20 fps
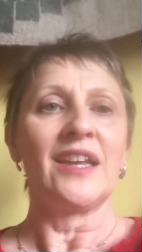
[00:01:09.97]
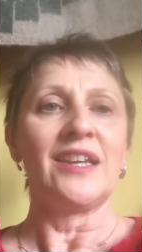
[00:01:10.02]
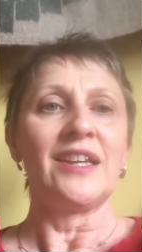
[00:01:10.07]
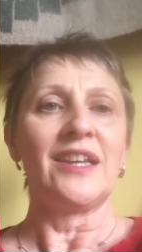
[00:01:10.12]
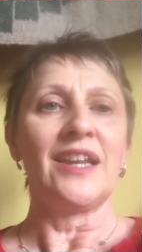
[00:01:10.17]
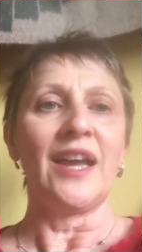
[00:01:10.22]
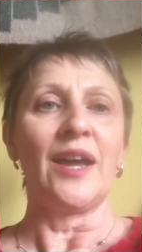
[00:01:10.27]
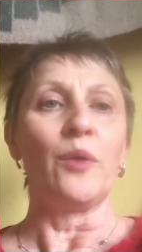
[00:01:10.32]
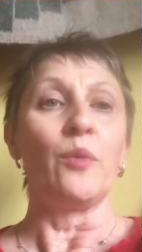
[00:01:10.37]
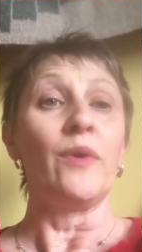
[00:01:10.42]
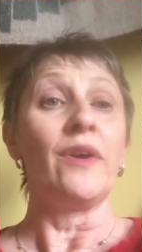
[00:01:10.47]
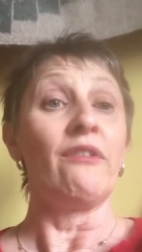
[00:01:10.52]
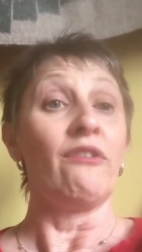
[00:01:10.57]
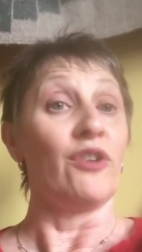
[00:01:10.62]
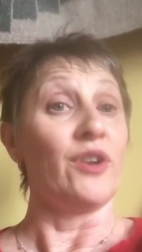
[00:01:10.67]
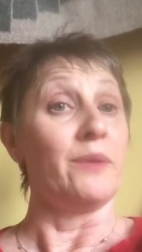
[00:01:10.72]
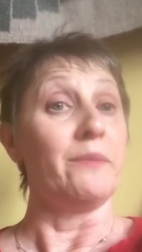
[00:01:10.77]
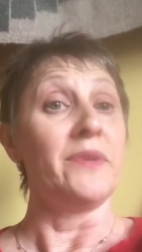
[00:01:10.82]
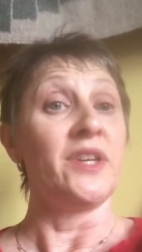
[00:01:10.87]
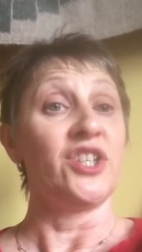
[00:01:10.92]
Now, we're
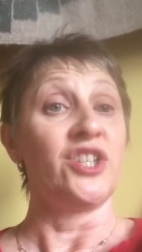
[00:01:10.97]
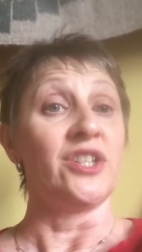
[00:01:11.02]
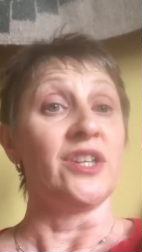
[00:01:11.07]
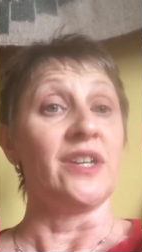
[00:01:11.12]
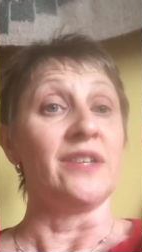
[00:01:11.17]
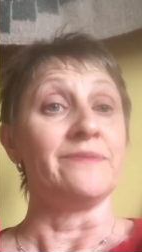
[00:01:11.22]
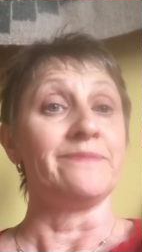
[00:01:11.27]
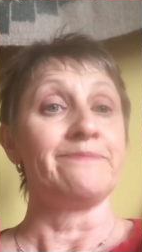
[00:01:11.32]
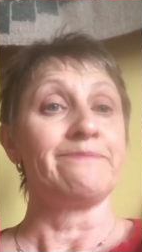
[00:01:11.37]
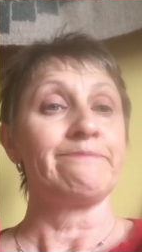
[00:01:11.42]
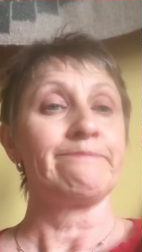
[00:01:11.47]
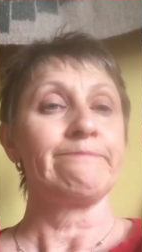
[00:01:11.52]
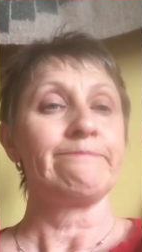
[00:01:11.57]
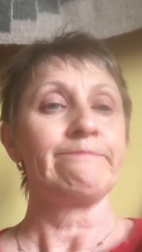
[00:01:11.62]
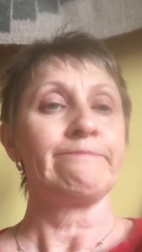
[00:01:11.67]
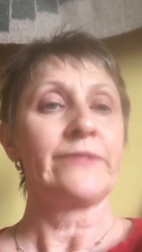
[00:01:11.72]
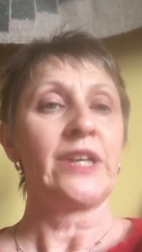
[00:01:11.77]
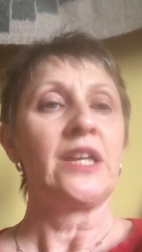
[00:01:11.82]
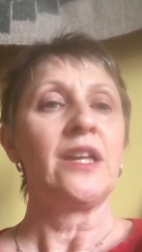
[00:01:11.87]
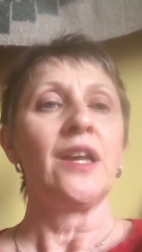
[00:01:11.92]
on a mission.
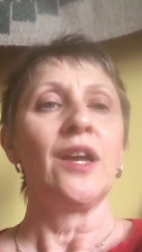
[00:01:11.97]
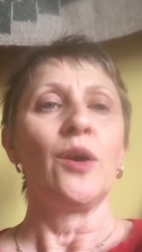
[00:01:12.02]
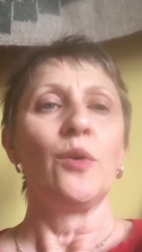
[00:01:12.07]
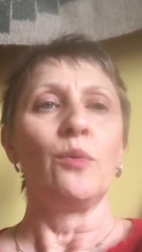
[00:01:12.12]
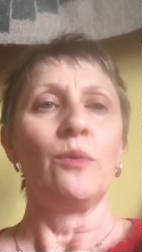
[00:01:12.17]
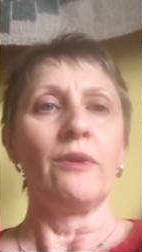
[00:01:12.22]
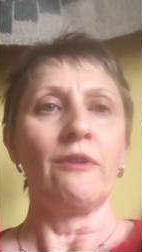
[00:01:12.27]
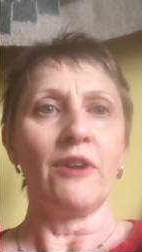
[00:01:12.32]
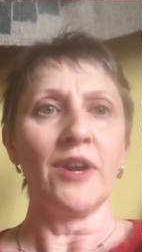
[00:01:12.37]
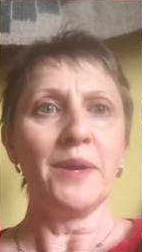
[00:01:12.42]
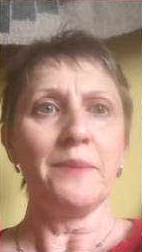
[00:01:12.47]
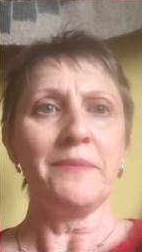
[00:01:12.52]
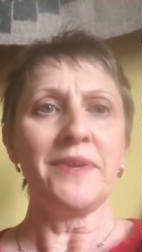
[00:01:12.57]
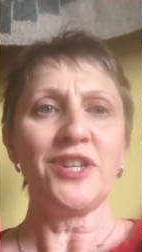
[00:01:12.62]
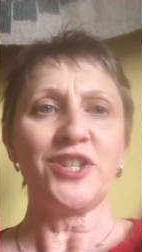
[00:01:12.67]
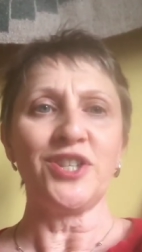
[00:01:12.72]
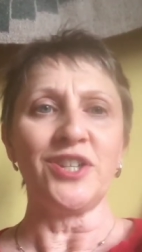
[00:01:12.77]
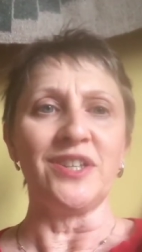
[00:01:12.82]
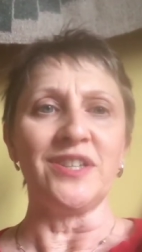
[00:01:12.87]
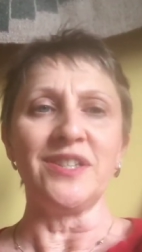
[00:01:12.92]
We're on a
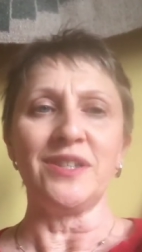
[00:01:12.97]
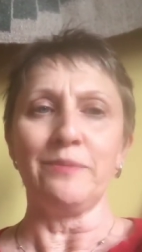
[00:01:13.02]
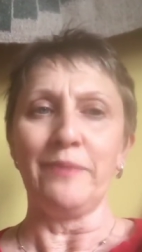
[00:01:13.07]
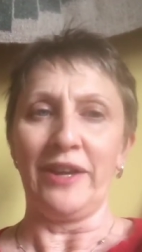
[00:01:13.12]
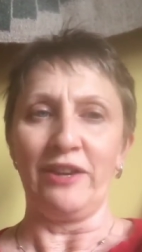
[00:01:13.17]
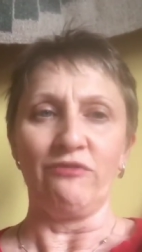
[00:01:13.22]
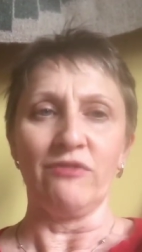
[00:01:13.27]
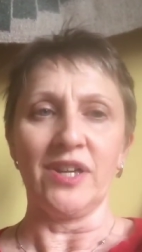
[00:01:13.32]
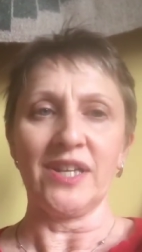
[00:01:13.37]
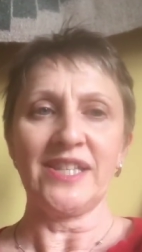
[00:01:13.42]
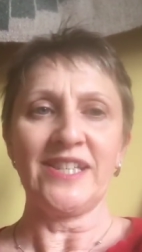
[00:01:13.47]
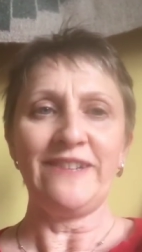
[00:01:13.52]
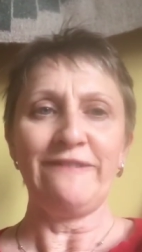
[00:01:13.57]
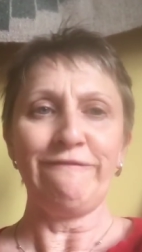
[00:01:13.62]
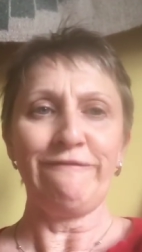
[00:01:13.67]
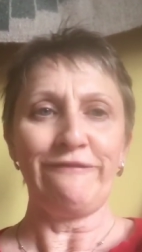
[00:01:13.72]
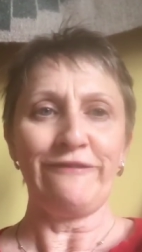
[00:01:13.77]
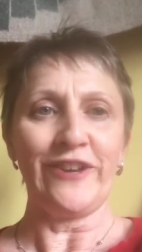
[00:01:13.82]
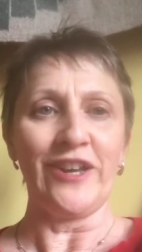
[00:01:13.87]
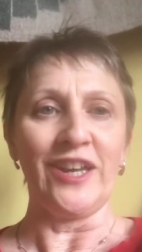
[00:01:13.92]
mission to make writing
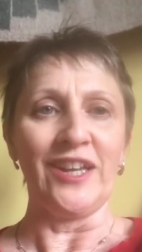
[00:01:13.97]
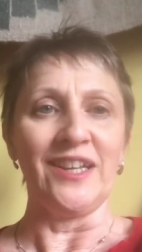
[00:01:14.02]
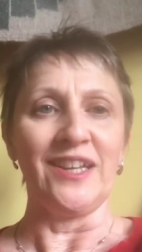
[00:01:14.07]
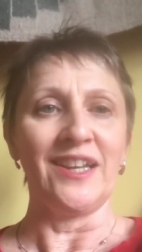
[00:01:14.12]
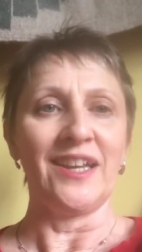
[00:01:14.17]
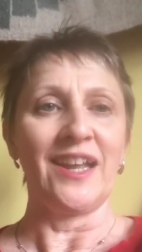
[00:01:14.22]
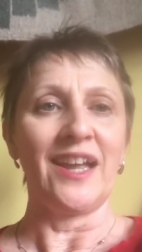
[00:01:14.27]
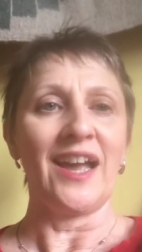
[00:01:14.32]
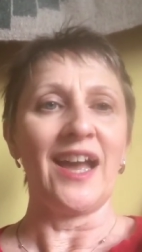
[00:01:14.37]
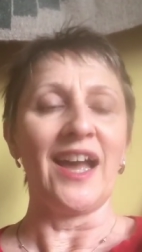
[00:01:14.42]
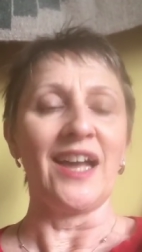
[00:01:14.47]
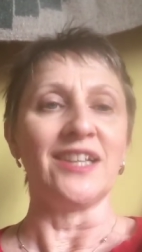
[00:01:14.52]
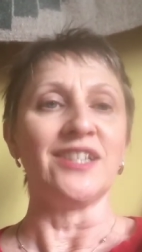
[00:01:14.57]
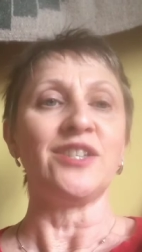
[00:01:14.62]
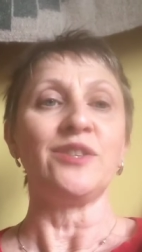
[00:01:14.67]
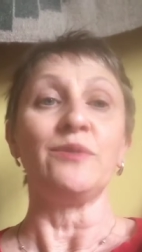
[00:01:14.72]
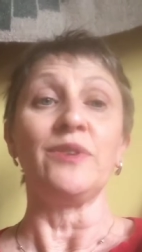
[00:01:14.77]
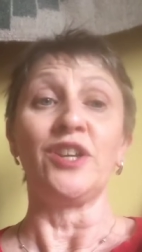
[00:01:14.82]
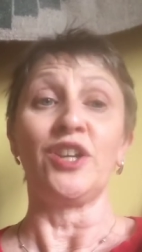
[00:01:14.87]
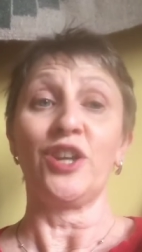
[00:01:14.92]
fun and
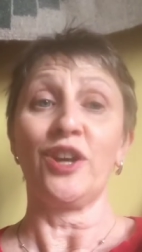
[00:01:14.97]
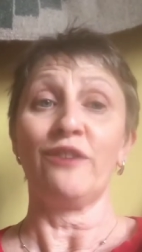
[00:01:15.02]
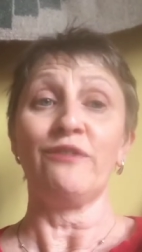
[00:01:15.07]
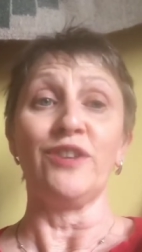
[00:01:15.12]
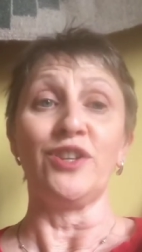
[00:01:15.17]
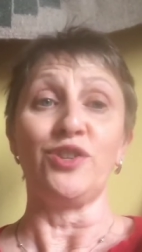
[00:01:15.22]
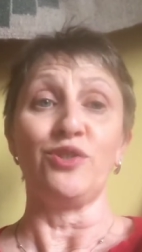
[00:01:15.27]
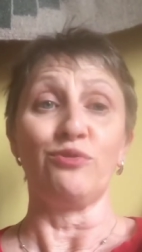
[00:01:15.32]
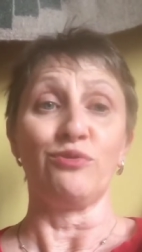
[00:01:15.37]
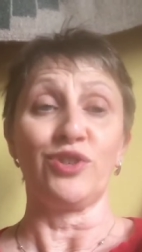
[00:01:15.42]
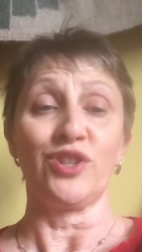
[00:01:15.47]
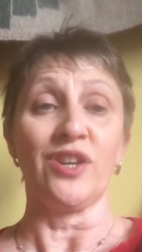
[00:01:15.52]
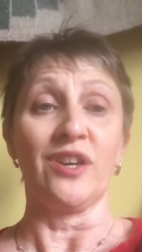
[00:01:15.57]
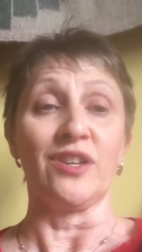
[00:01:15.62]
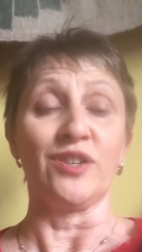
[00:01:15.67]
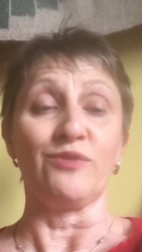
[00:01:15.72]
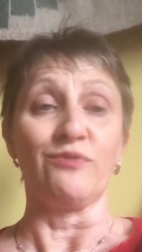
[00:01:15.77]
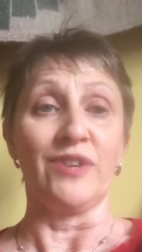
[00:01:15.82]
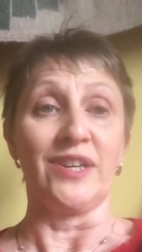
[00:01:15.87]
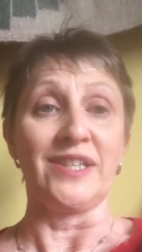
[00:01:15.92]
to encourage your
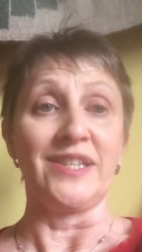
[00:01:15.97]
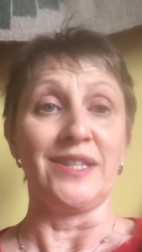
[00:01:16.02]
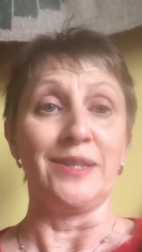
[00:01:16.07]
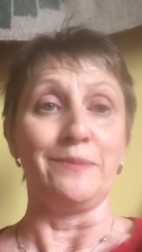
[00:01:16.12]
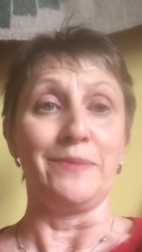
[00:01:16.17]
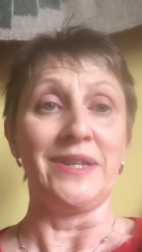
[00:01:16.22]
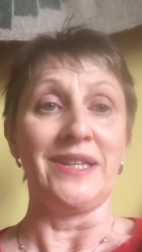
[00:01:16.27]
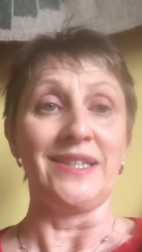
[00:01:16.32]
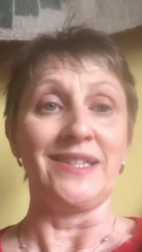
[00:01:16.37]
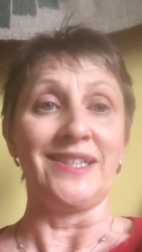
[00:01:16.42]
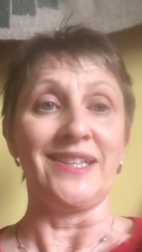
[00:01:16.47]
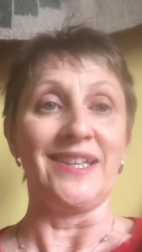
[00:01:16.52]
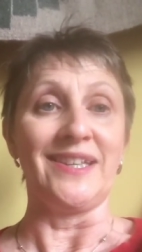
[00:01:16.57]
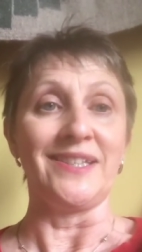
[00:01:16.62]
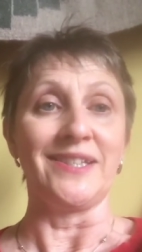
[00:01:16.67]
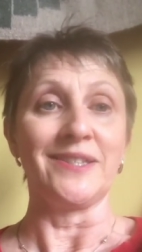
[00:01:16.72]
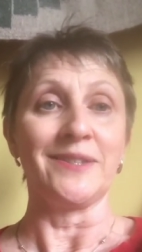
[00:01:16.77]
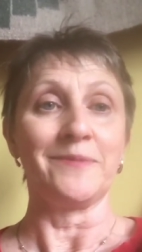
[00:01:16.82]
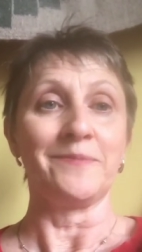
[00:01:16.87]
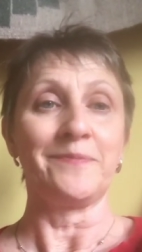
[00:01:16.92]
child's writing
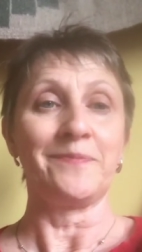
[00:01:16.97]
abilities.